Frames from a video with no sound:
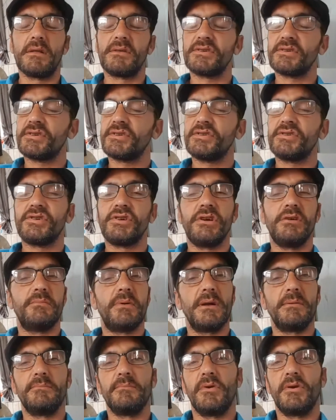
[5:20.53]

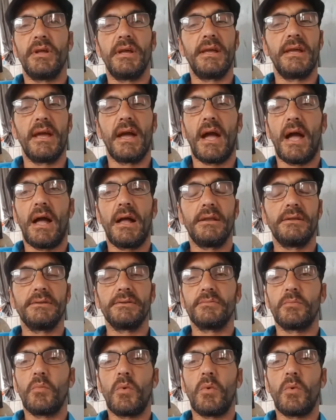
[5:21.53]
stupid money and